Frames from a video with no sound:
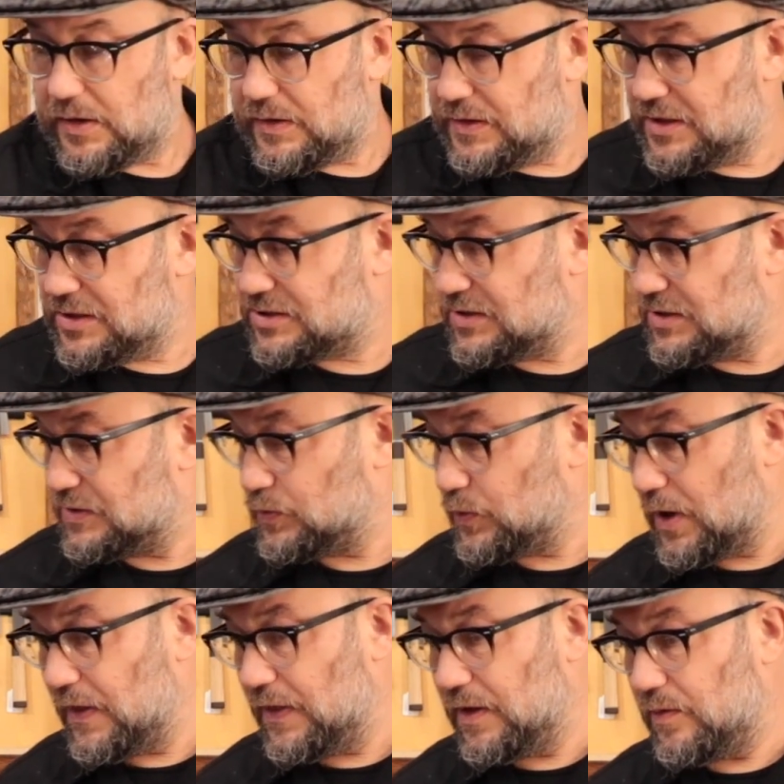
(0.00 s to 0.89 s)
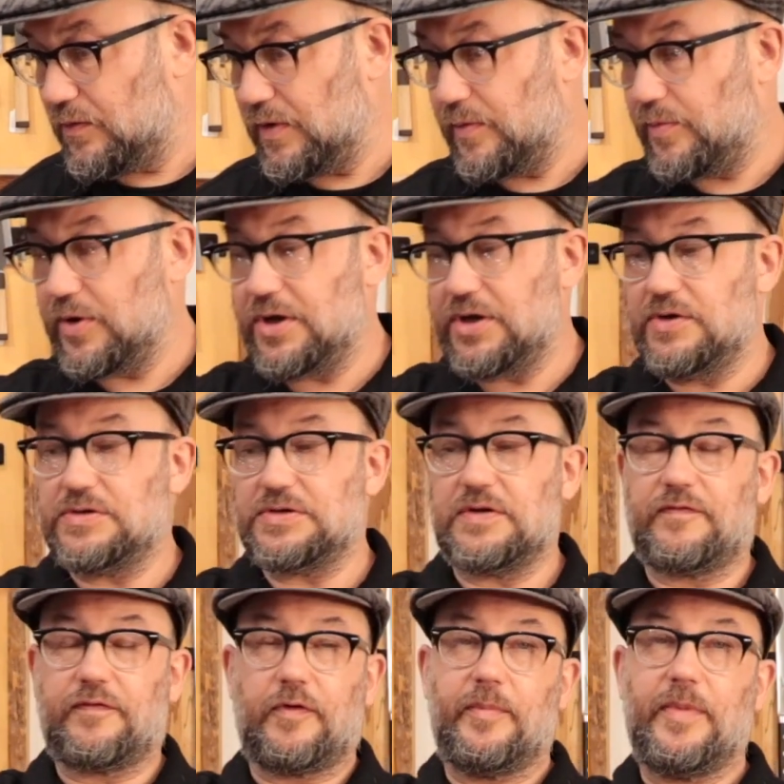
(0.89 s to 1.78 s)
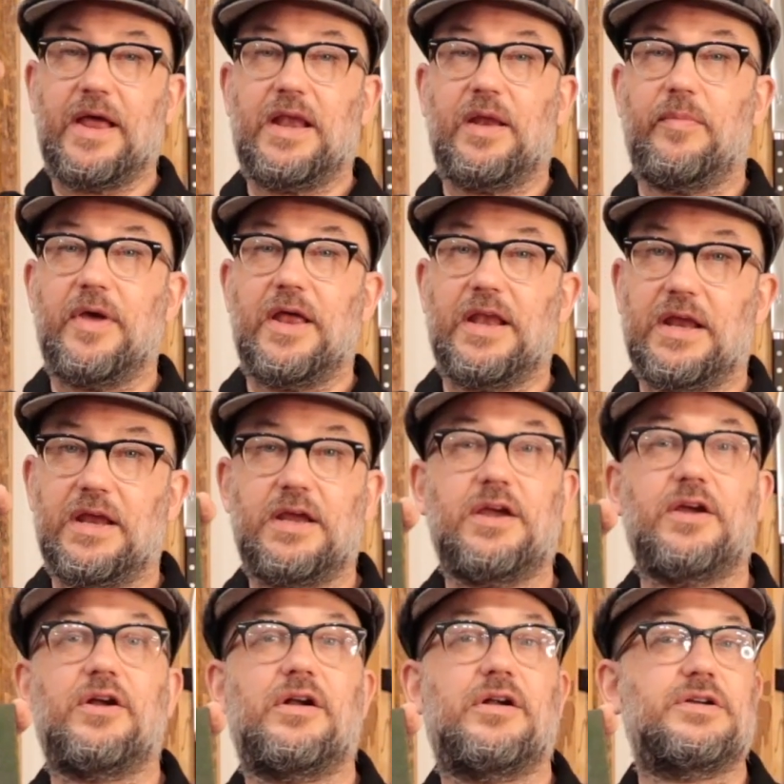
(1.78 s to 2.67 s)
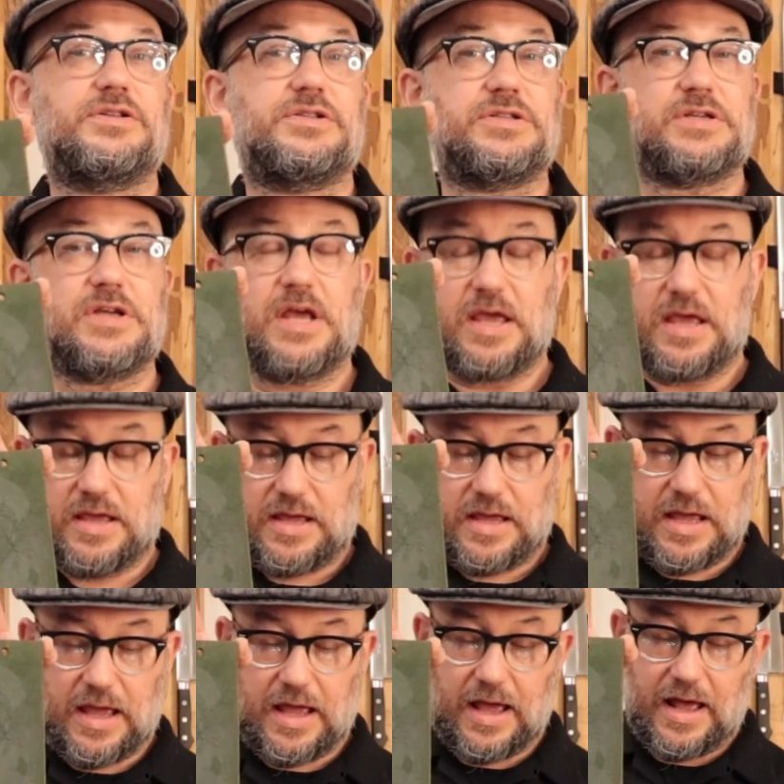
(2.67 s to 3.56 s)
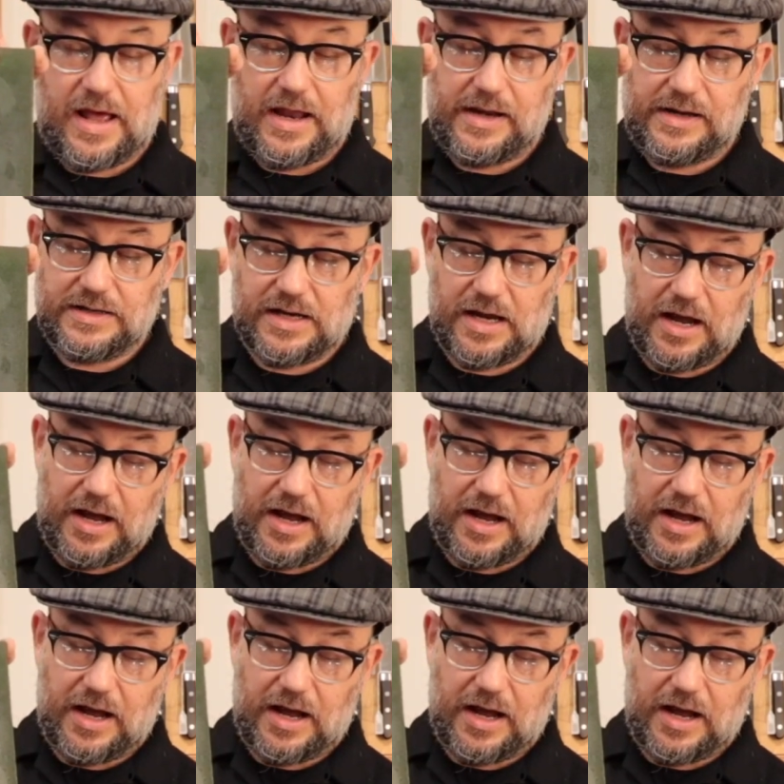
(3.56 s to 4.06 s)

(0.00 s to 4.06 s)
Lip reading: This is one that we've been using for many years, and